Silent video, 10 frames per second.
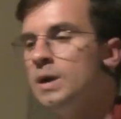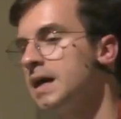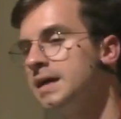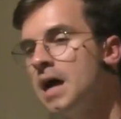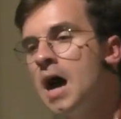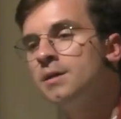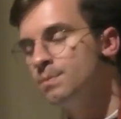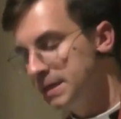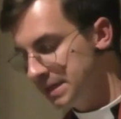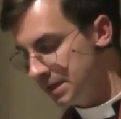We
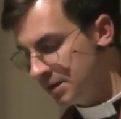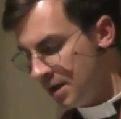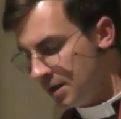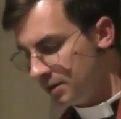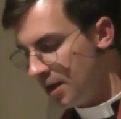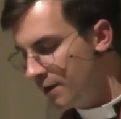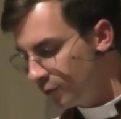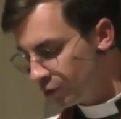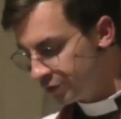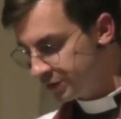cannot be
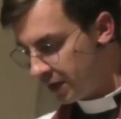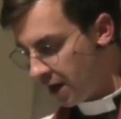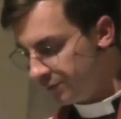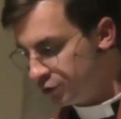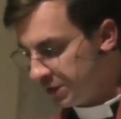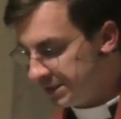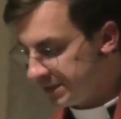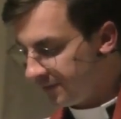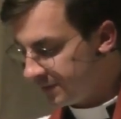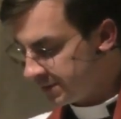lovers of
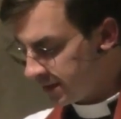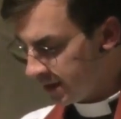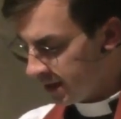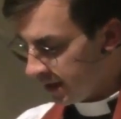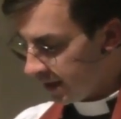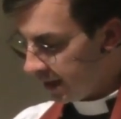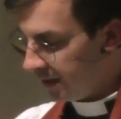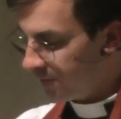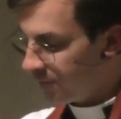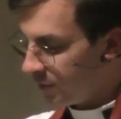Jesus
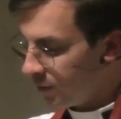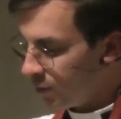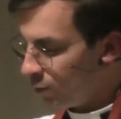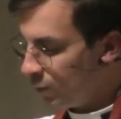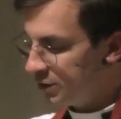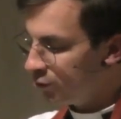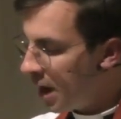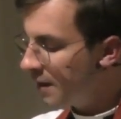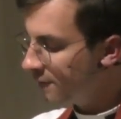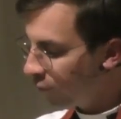if we do
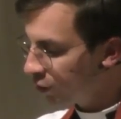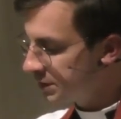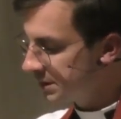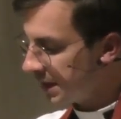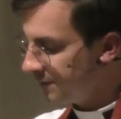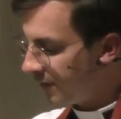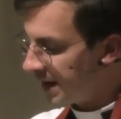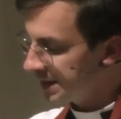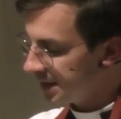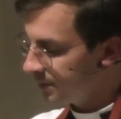not first
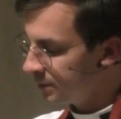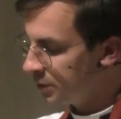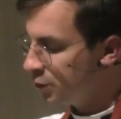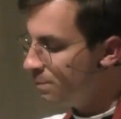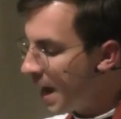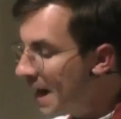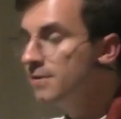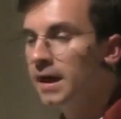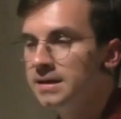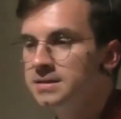invite him to
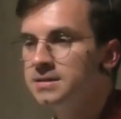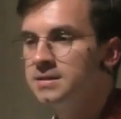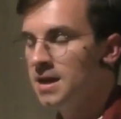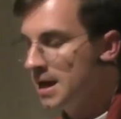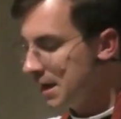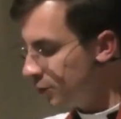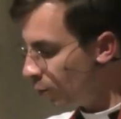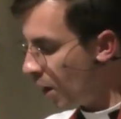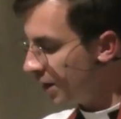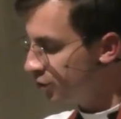bathe us in
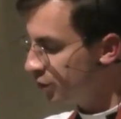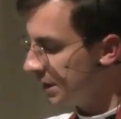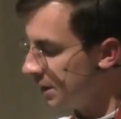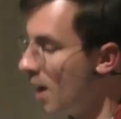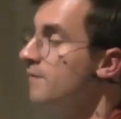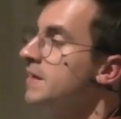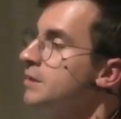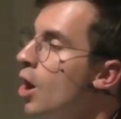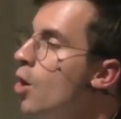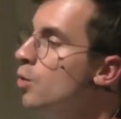the washing of
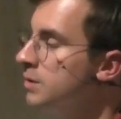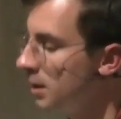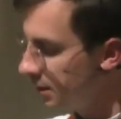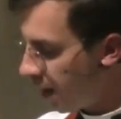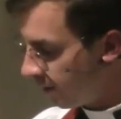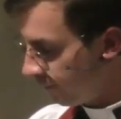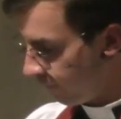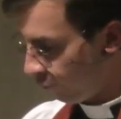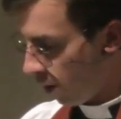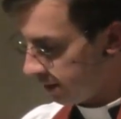his own
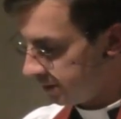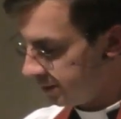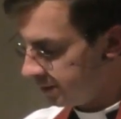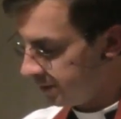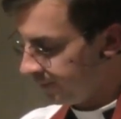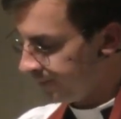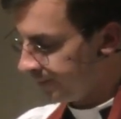love for us.